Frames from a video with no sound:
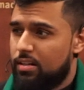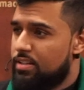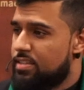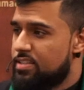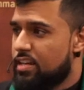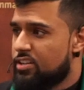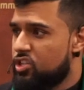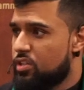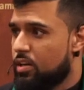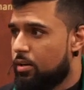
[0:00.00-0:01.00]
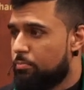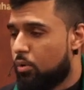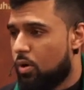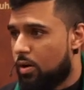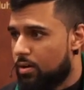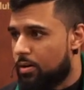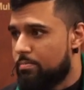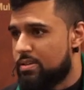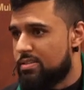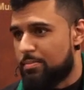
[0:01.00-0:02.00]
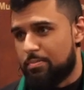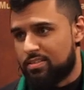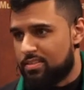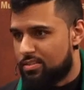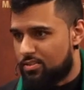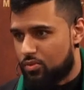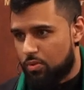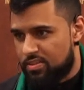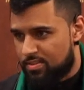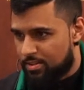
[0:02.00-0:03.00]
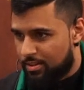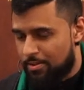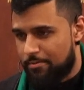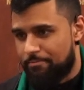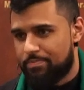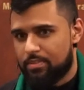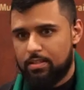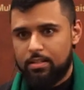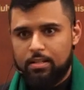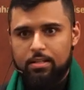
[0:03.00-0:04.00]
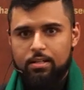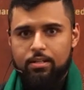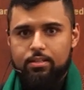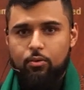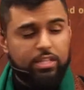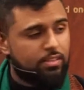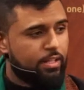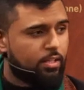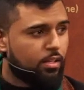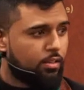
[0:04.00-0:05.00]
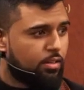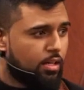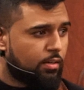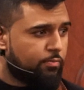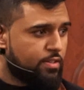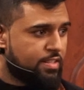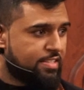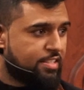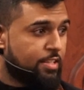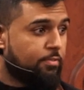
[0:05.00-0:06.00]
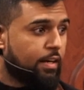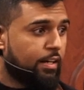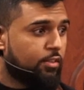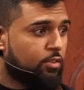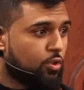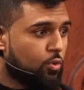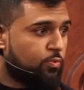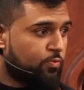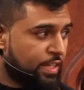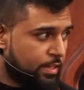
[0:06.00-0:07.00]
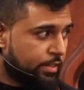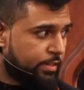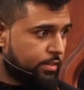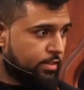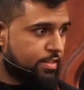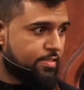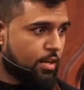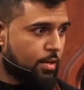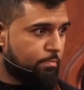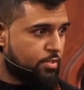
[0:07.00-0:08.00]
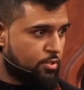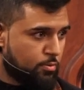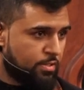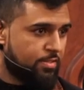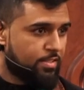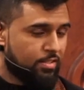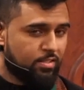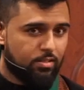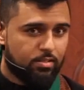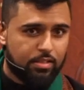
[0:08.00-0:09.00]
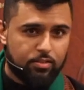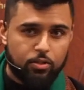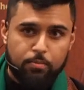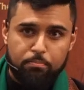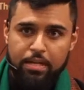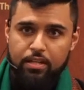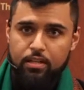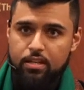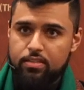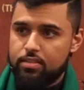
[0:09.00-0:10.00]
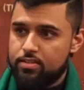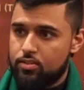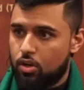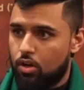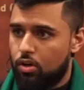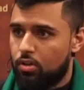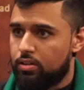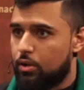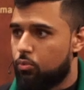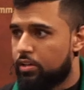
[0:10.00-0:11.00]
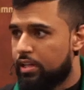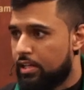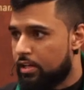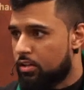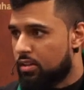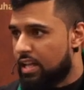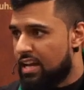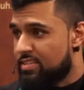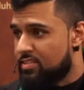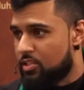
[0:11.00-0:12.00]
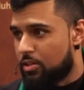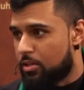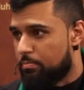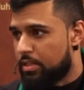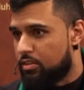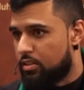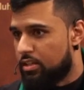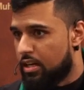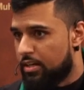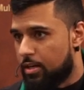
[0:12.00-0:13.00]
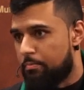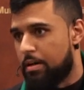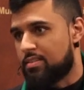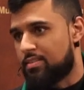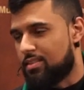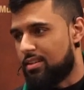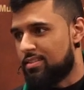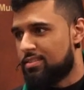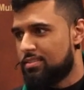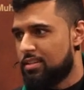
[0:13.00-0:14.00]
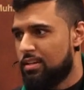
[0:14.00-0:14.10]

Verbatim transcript: this Ashra Muharram is amongst us once again. That we thank Allah for this divine tawfiq, this opportunity. That there are many in this hall that were here last year, but they're not amongst us